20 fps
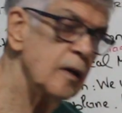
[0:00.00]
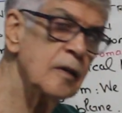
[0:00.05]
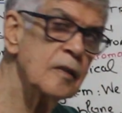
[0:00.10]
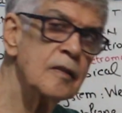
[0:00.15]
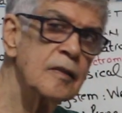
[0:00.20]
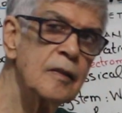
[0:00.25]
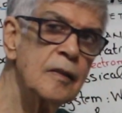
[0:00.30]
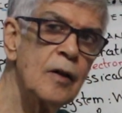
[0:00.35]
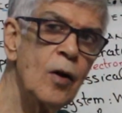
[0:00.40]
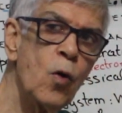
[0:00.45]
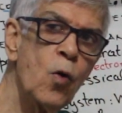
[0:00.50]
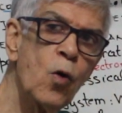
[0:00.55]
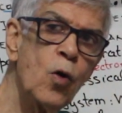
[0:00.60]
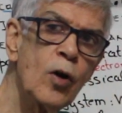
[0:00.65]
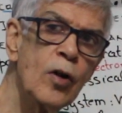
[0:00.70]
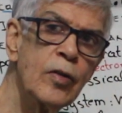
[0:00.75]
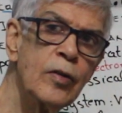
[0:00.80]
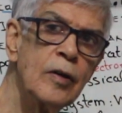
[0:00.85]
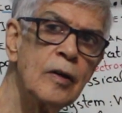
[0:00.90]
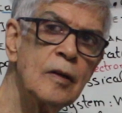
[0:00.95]
is
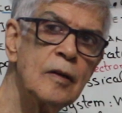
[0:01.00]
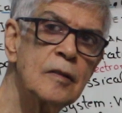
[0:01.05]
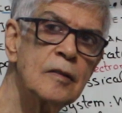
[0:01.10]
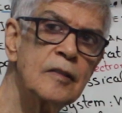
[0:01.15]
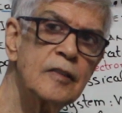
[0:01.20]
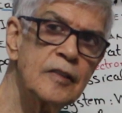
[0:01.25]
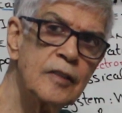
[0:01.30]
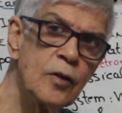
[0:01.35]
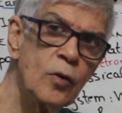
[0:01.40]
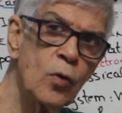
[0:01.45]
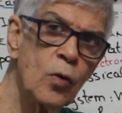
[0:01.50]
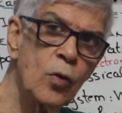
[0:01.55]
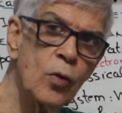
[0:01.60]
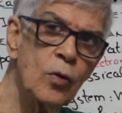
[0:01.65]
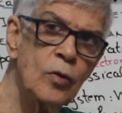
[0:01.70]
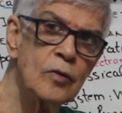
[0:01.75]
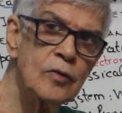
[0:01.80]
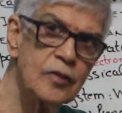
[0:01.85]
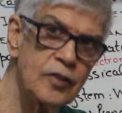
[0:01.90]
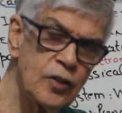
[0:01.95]
order
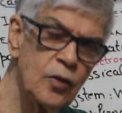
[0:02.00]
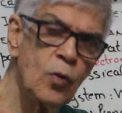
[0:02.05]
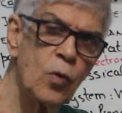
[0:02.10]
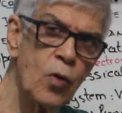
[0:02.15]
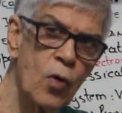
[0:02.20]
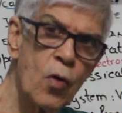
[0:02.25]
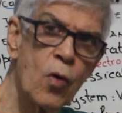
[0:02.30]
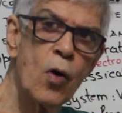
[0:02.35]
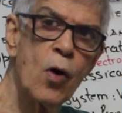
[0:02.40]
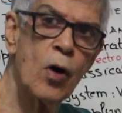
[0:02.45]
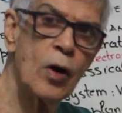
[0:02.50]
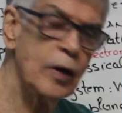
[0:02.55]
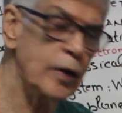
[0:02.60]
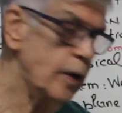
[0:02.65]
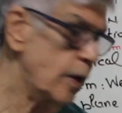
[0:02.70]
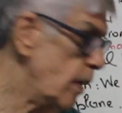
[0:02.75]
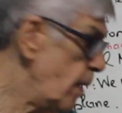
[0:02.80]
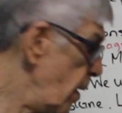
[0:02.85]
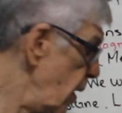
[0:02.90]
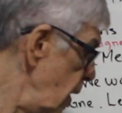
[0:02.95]
0, 0th
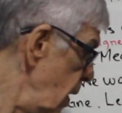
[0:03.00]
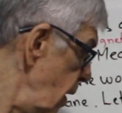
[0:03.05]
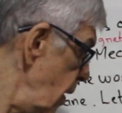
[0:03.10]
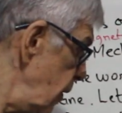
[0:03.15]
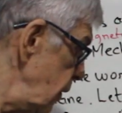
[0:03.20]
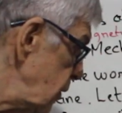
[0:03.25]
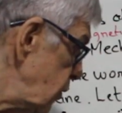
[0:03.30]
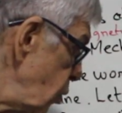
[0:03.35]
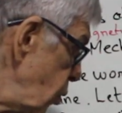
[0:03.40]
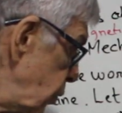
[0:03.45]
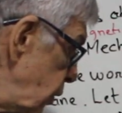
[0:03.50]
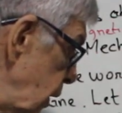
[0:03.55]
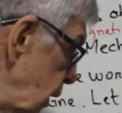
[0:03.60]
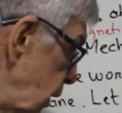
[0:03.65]
order. So